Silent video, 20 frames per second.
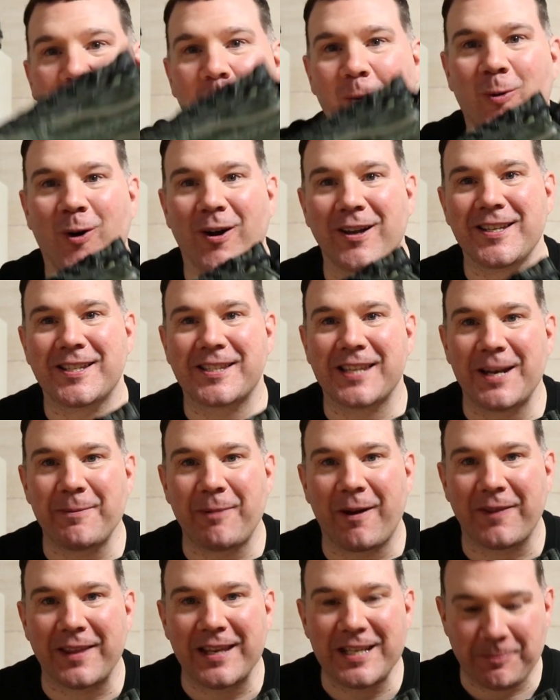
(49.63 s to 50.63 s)
What are you saying
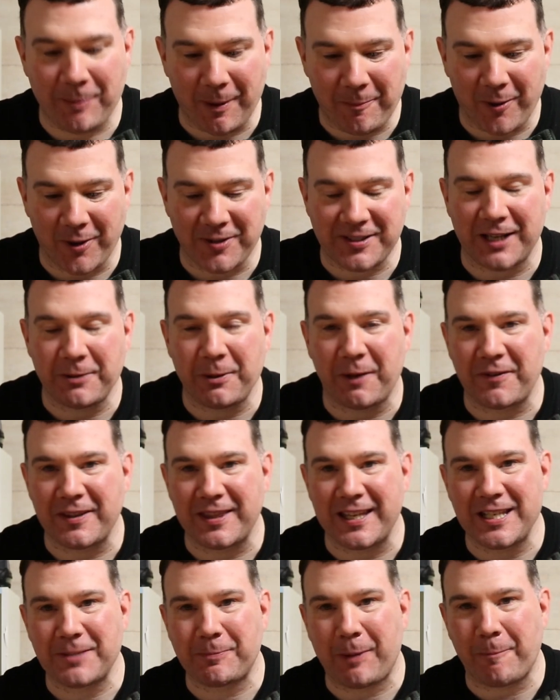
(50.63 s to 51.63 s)
about these bad boys? Are you having
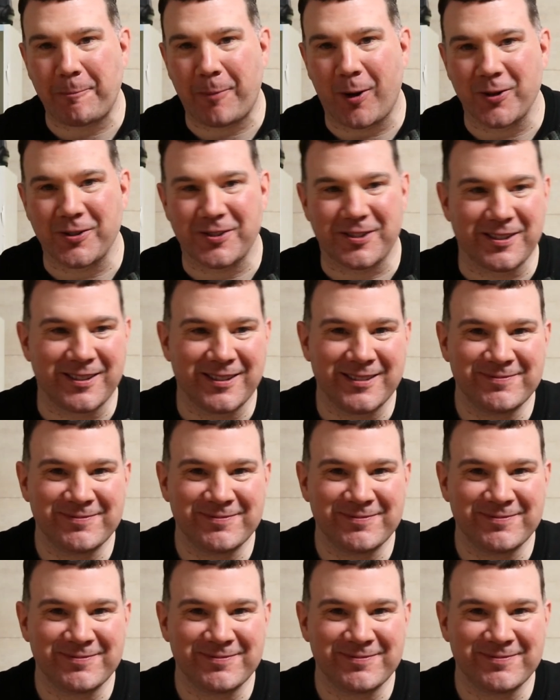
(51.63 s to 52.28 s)
these bad boys?